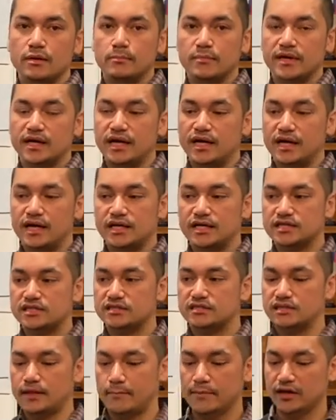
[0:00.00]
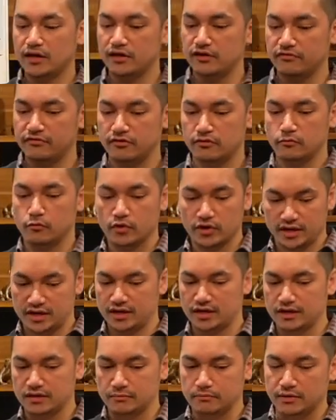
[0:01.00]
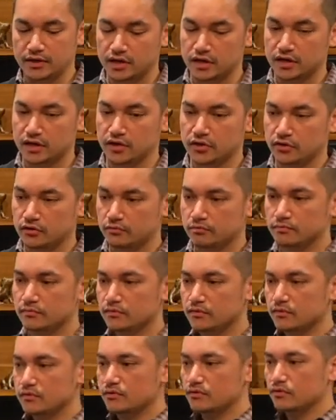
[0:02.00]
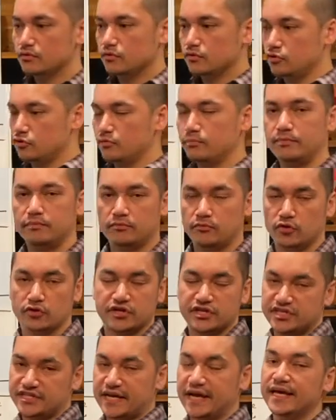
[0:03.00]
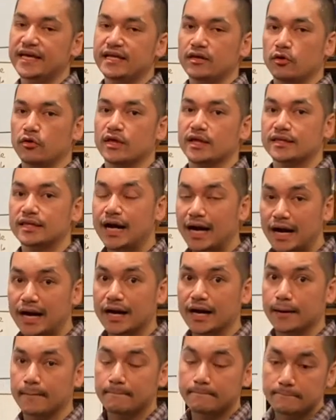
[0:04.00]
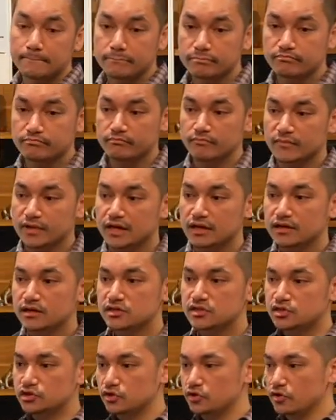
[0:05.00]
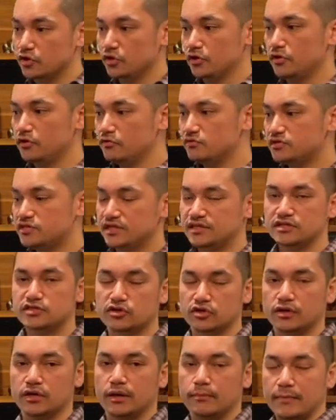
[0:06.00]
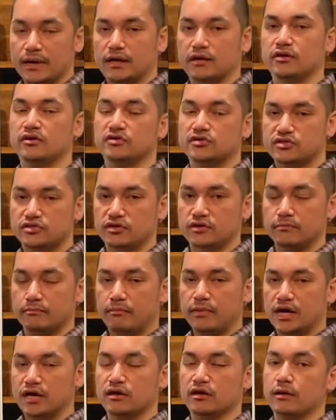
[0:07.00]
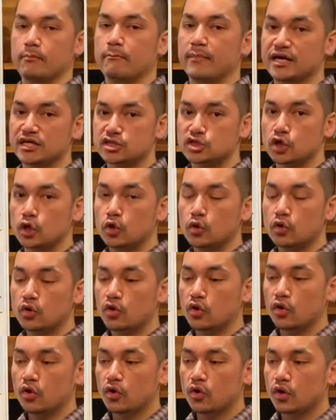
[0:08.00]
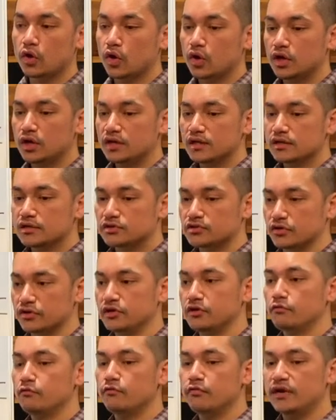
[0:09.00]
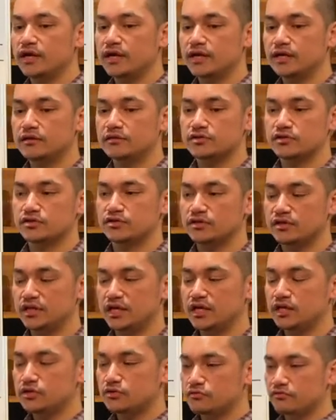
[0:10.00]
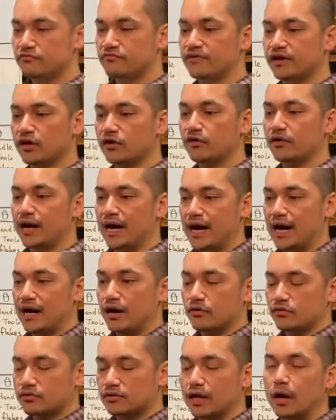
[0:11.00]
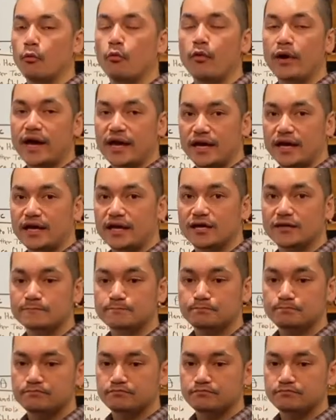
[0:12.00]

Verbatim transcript: because typically if you're working at a bar, you, you you're shaking all the time. So you're using certain amount, certain part of the muscle. So you really need to figure out a way